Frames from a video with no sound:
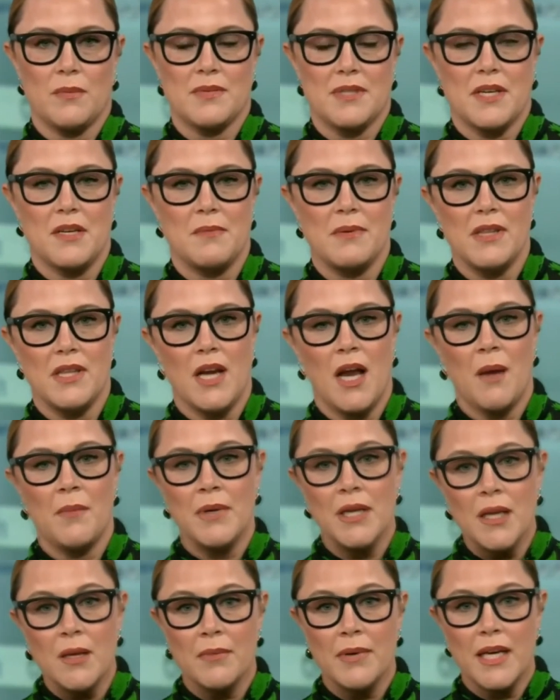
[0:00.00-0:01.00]
Trump is going to be the
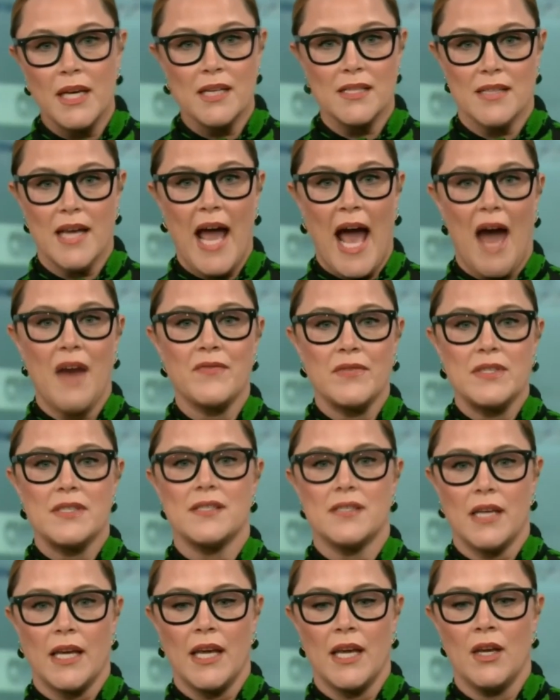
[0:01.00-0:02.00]
nominee because I haven't
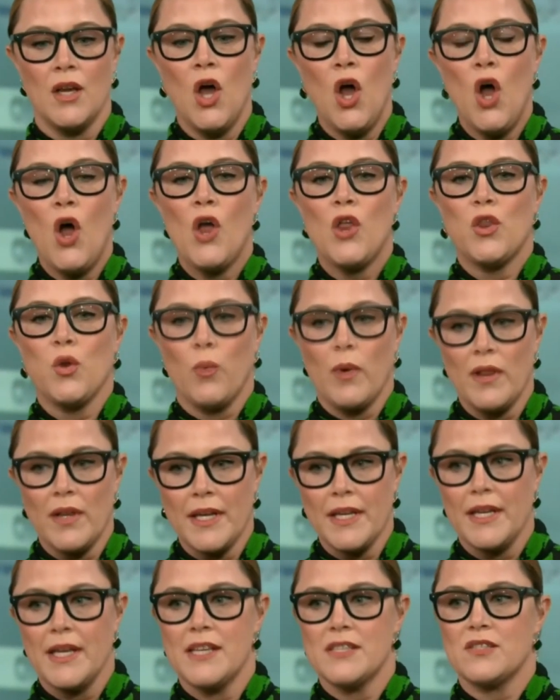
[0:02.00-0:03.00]
seen the
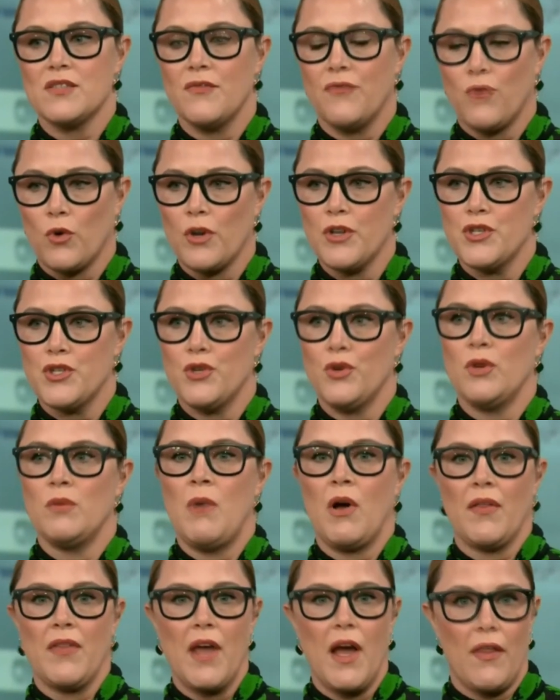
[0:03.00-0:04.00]
willingness, the fortitude
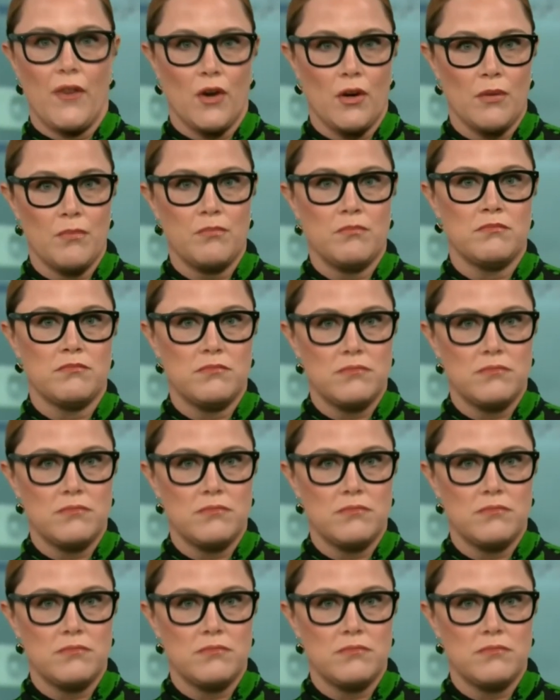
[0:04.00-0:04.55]
among the other